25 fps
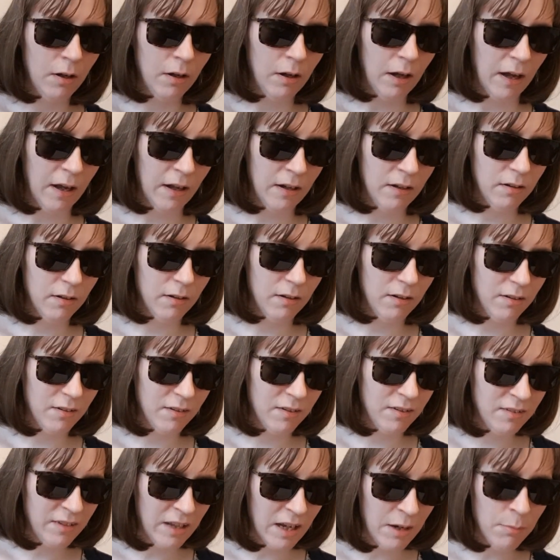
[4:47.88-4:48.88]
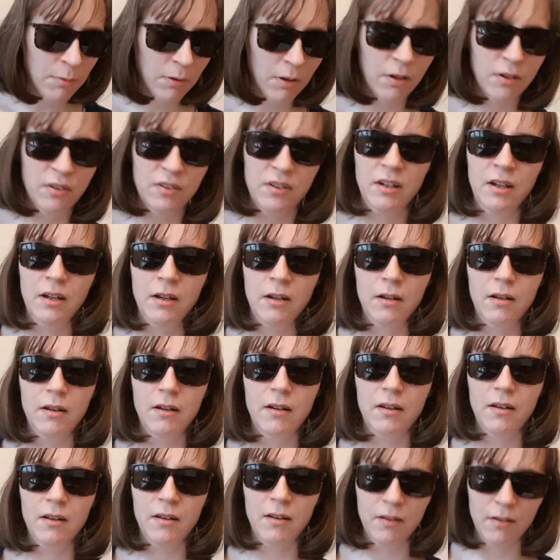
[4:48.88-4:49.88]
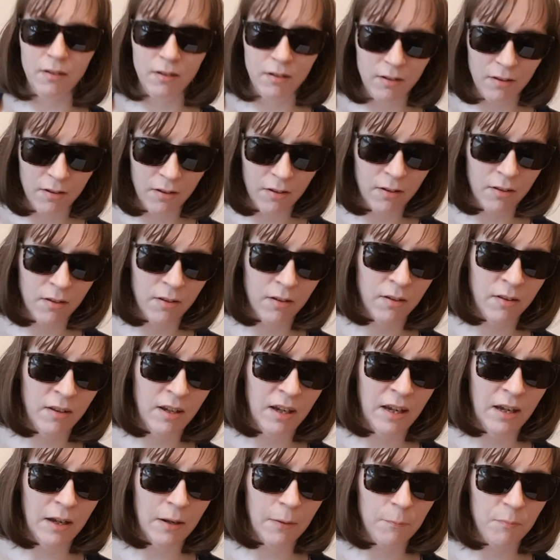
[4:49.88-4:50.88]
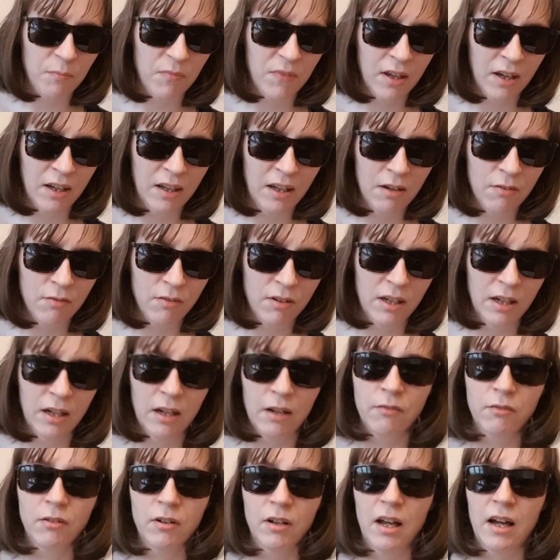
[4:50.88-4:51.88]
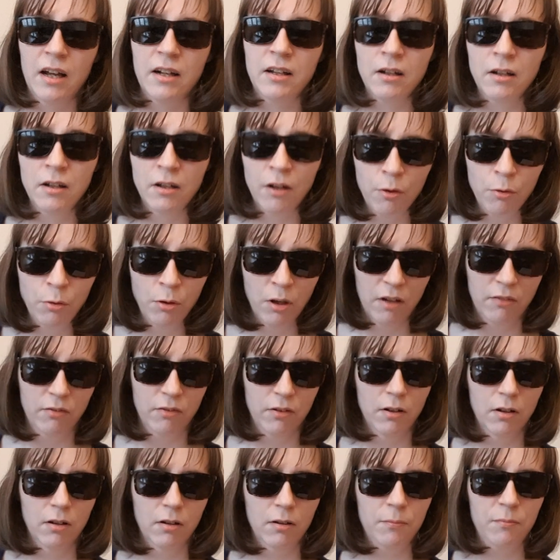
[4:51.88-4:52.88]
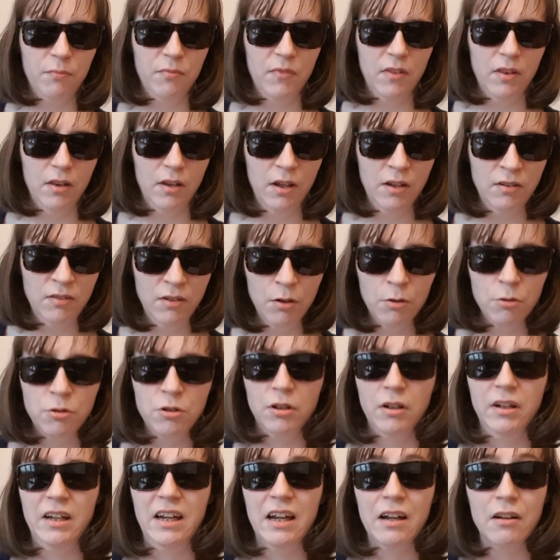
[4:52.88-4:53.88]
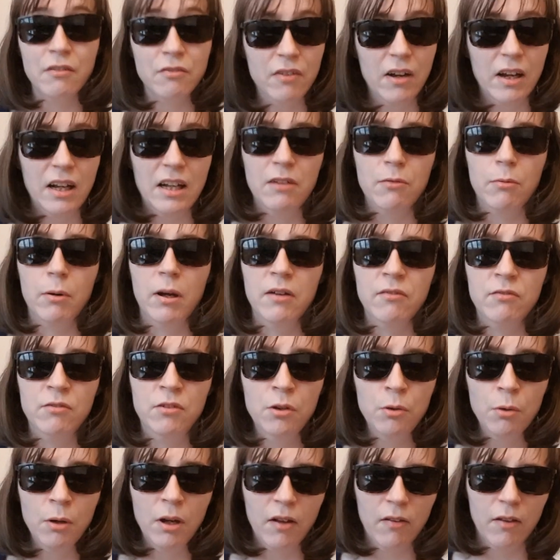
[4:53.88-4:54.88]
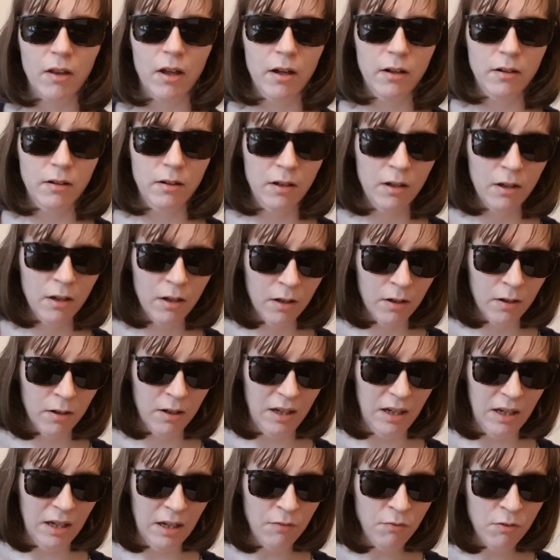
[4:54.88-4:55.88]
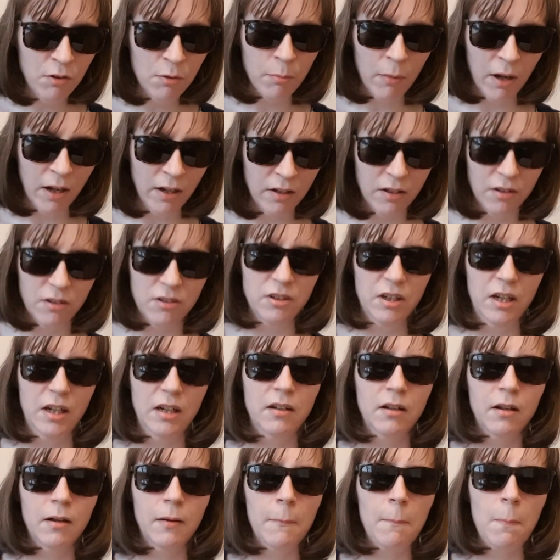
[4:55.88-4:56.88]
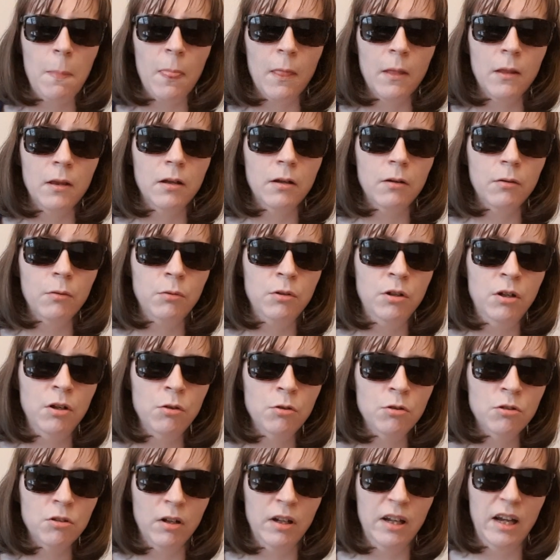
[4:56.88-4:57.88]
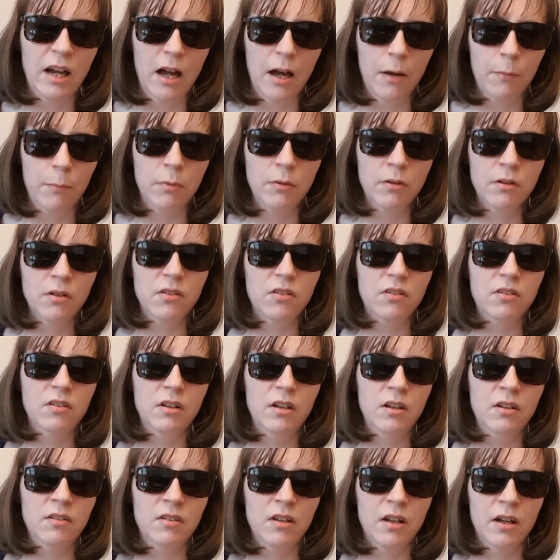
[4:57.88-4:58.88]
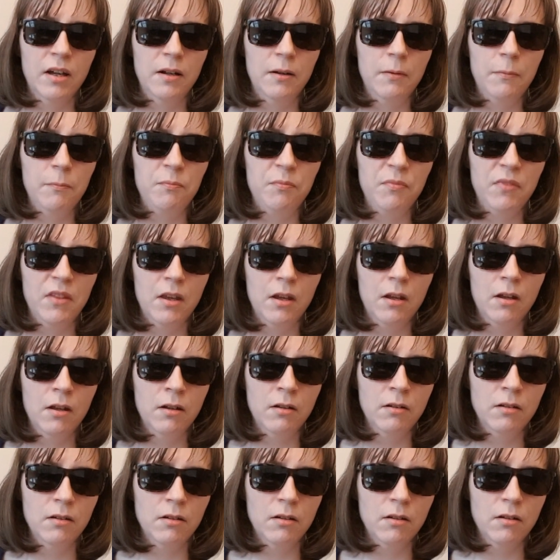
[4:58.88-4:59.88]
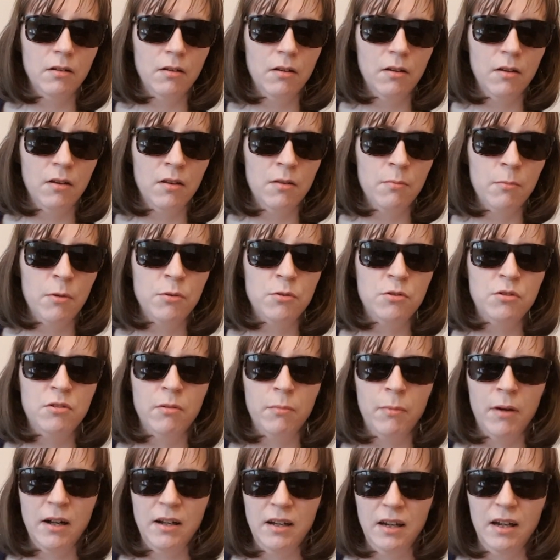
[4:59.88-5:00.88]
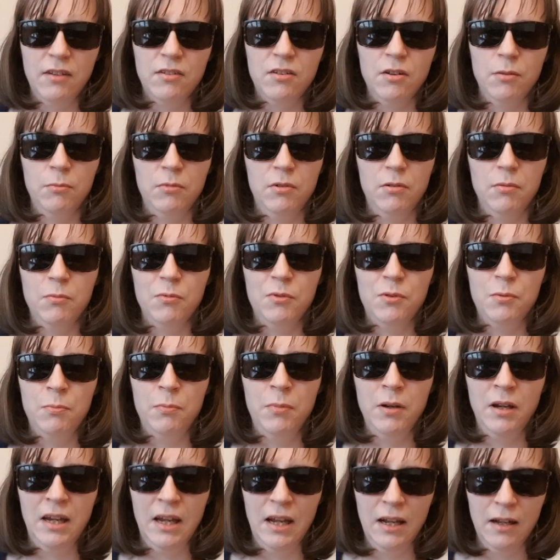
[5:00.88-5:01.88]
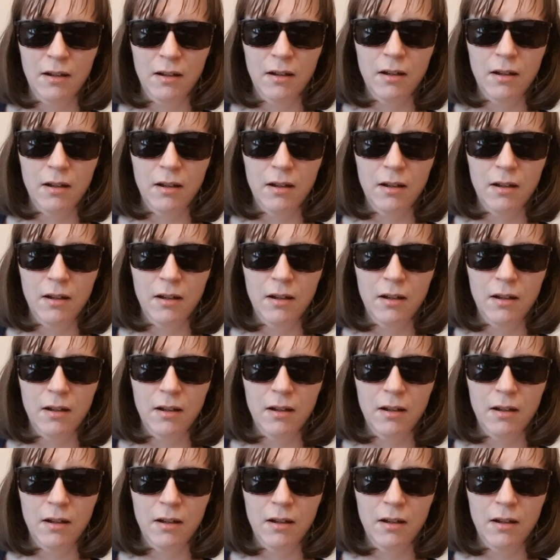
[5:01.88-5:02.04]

and stabilizing the activity level at a low level is usually an effective way of doing that. If you manage it, what usually happens is that the most dramatic symptoms begin